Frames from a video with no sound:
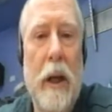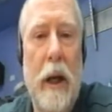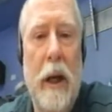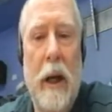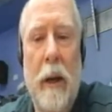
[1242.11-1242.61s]

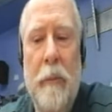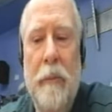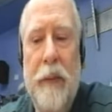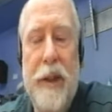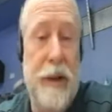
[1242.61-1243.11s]
um,
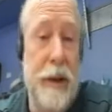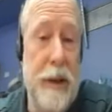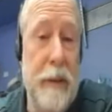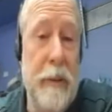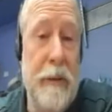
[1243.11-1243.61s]

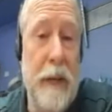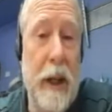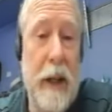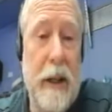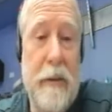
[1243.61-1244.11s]
system, if you
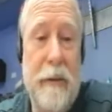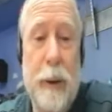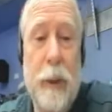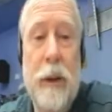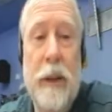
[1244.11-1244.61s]
like, the fuel
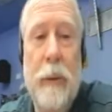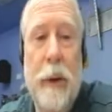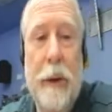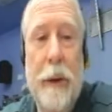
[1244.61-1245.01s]
network.